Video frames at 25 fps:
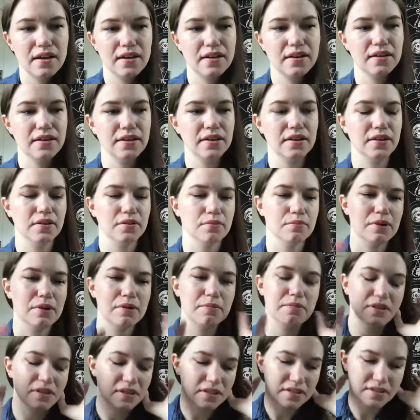
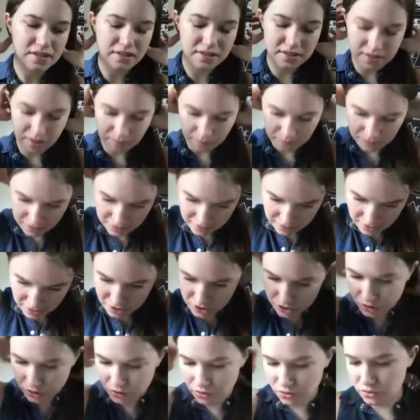maybe this is something that
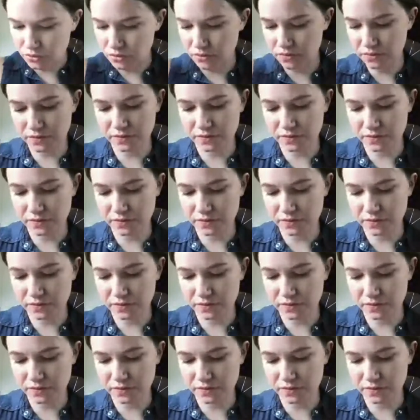you've